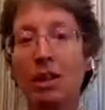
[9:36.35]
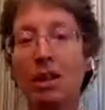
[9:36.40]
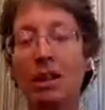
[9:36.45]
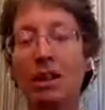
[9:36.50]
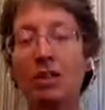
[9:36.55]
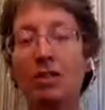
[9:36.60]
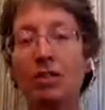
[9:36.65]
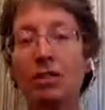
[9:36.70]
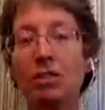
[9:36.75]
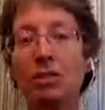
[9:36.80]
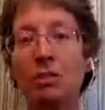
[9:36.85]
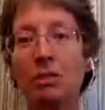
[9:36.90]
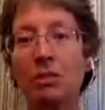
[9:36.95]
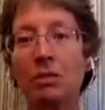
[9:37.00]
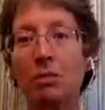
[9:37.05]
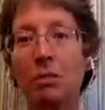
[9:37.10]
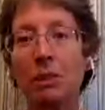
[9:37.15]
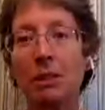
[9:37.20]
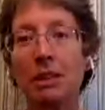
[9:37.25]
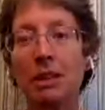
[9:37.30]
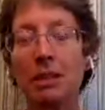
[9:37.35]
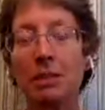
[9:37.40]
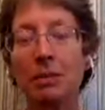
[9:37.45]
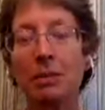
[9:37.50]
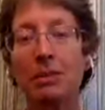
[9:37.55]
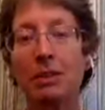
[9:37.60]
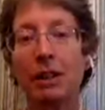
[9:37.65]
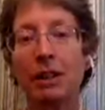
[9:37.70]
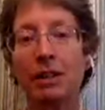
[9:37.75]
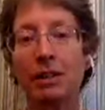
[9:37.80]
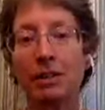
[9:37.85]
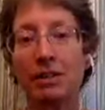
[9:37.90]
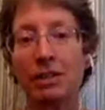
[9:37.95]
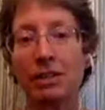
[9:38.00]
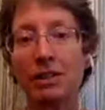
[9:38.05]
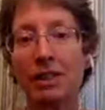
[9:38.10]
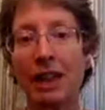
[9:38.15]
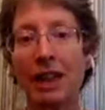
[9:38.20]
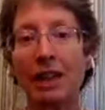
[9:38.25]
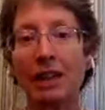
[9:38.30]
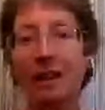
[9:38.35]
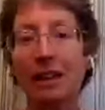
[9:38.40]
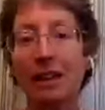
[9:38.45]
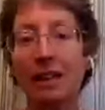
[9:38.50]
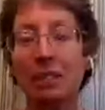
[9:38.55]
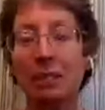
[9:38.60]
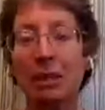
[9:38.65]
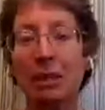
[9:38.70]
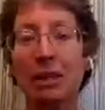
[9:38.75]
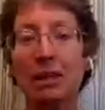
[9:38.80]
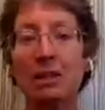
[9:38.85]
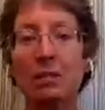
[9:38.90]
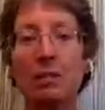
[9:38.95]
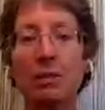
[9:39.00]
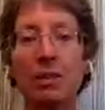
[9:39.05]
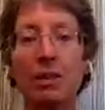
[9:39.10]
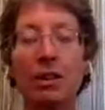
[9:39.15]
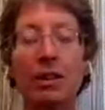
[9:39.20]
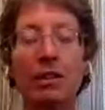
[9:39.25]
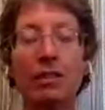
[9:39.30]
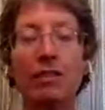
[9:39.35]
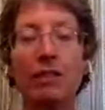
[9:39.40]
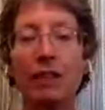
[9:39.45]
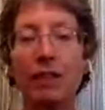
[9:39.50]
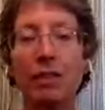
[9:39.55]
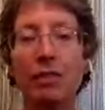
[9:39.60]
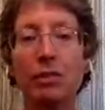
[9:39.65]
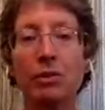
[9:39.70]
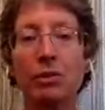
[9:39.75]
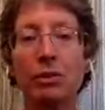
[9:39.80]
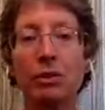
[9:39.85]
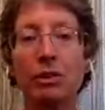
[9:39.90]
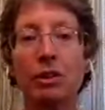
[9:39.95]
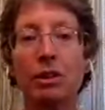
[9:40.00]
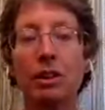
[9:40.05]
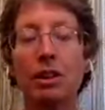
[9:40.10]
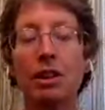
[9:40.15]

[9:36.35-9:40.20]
in terms of being able to understand it, because the eventual,